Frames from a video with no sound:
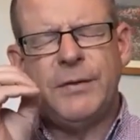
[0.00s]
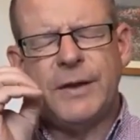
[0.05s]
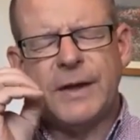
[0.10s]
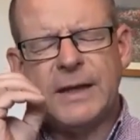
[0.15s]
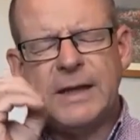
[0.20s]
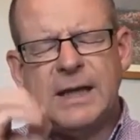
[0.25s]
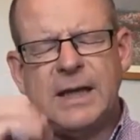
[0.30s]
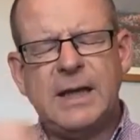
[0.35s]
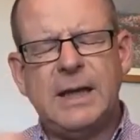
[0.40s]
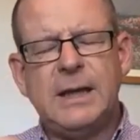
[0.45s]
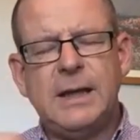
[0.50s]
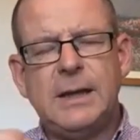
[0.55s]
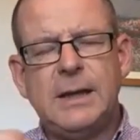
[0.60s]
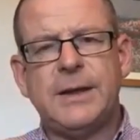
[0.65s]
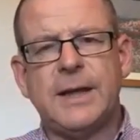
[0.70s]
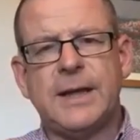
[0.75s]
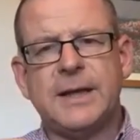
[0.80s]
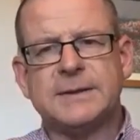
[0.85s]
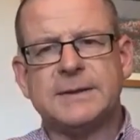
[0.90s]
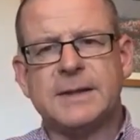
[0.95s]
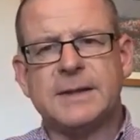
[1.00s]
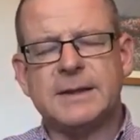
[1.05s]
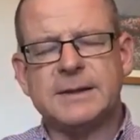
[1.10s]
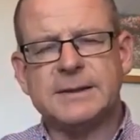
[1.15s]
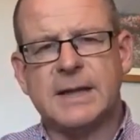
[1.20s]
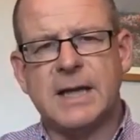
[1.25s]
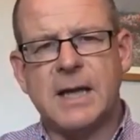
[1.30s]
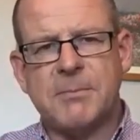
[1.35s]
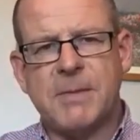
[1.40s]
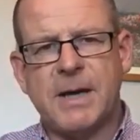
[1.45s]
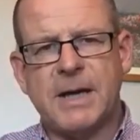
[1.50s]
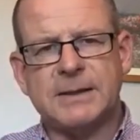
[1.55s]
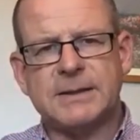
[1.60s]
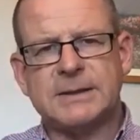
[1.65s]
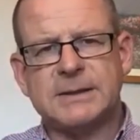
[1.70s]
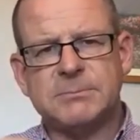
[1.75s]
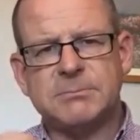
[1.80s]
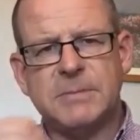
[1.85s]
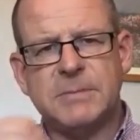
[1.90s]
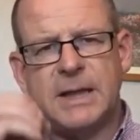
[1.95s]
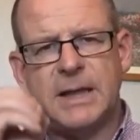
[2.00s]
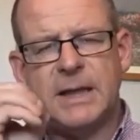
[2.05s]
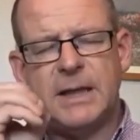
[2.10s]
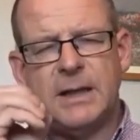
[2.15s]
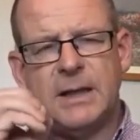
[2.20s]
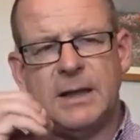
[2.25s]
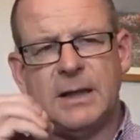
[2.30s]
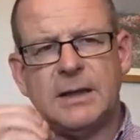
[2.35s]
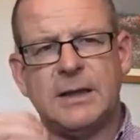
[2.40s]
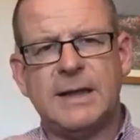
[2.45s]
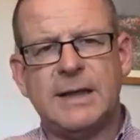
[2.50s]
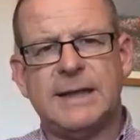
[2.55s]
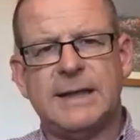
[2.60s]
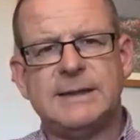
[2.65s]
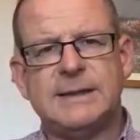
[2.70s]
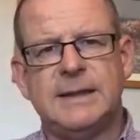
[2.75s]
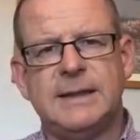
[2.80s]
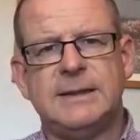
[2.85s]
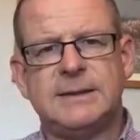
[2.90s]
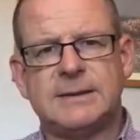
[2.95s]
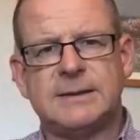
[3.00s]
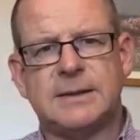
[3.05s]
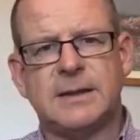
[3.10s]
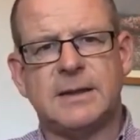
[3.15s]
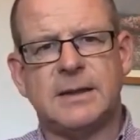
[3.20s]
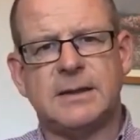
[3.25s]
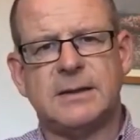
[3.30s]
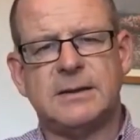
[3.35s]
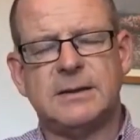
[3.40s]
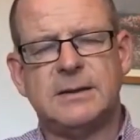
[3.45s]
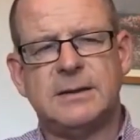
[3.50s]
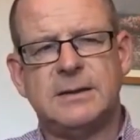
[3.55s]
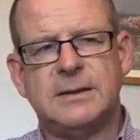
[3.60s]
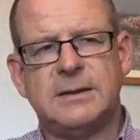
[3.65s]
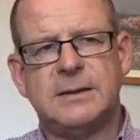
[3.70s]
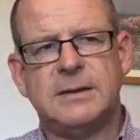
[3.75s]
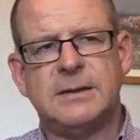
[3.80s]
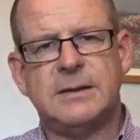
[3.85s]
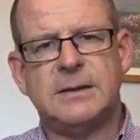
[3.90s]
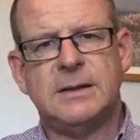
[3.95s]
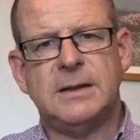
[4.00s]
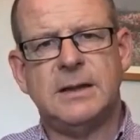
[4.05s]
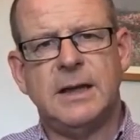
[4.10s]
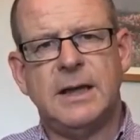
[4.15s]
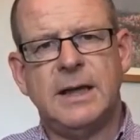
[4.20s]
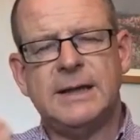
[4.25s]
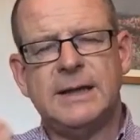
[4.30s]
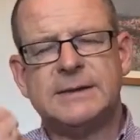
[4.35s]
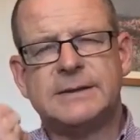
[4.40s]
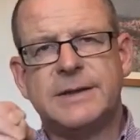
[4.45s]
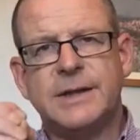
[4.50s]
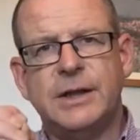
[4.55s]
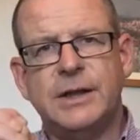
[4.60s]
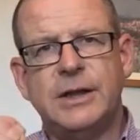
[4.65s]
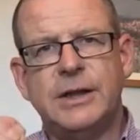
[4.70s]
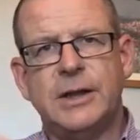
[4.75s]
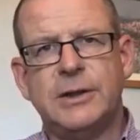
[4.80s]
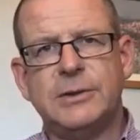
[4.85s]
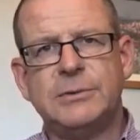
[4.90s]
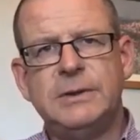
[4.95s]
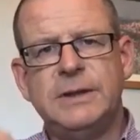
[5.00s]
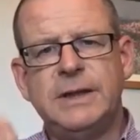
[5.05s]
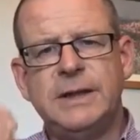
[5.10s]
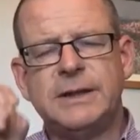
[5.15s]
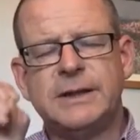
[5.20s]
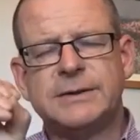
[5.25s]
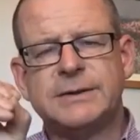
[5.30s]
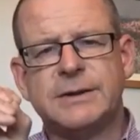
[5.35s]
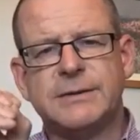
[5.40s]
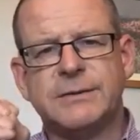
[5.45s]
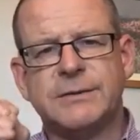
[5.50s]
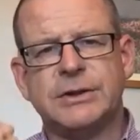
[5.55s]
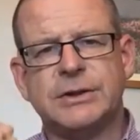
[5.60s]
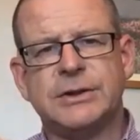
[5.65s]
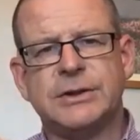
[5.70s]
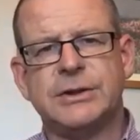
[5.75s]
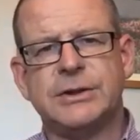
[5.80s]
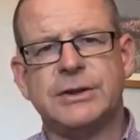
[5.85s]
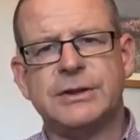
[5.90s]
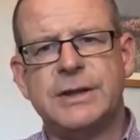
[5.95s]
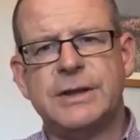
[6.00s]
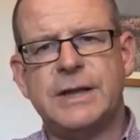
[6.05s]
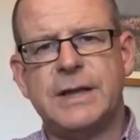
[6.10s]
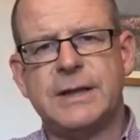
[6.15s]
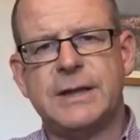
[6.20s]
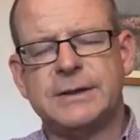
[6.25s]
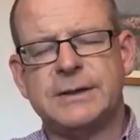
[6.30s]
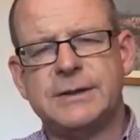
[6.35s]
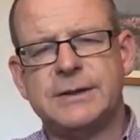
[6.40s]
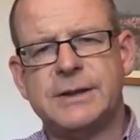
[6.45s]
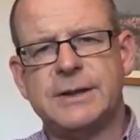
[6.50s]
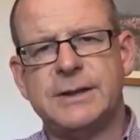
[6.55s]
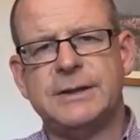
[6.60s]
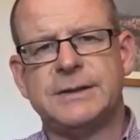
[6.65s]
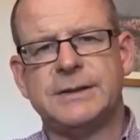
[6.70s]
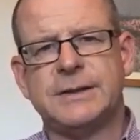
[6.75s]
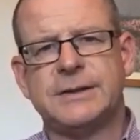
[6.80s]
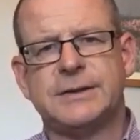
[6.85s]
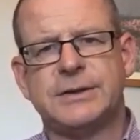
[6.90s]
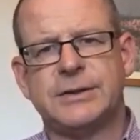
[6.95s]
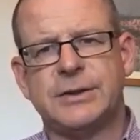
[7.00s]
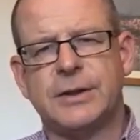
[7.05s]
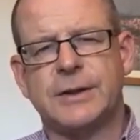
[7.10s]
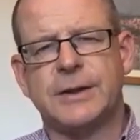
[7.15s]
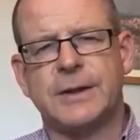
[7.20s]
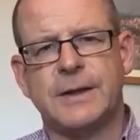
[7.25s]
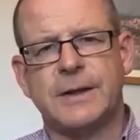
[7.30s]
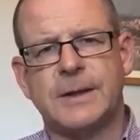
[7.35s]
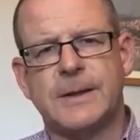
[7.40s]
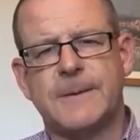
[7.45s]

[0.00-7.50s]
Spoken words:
key things that has come out to me this Easter is the loneliness of the journey that Jesus took.